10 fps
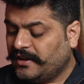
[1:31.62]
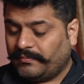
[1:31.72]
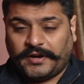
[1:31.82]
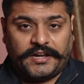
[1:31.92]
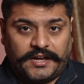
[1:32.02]

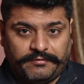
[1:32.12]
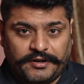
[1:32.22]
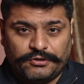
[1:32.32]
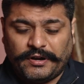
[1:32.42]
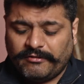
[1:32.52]
by
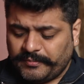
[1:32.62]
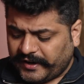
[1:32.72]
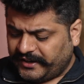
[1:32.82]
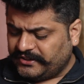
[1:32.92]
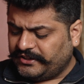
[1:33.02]
HiFiGo. I will
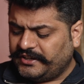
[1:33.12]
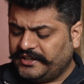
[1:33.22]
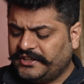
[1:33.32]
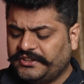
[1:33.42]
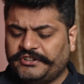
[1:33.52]
be adding the
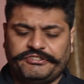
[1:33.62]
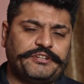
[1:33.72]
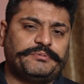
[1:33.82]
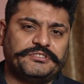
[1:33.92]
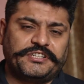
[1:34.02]
link in the
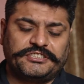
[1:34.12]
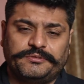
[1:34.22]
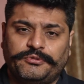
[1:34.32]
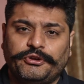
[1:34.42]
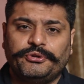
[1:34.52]
description
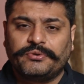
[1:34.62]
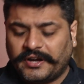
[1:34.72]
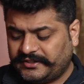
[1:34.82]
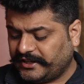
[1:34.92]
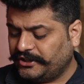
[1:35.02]
section below. You
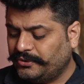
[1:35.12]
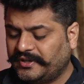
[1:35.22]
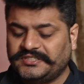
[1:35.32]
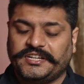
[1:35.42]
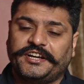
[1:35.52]
guys can
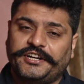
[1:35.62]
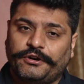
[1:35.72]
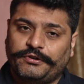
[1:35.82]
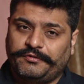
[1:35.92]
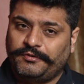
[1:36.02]
go and check it
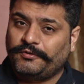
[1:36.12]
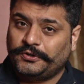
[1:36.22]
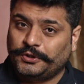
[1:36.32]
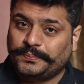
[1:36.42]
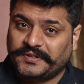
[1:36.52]
out if you
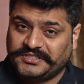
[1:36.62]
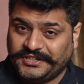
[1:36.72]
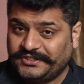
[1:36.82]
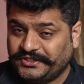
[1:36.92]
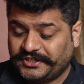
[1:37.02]
want to
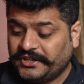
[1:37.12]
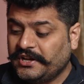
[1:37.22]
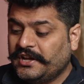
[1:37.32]
purchase it.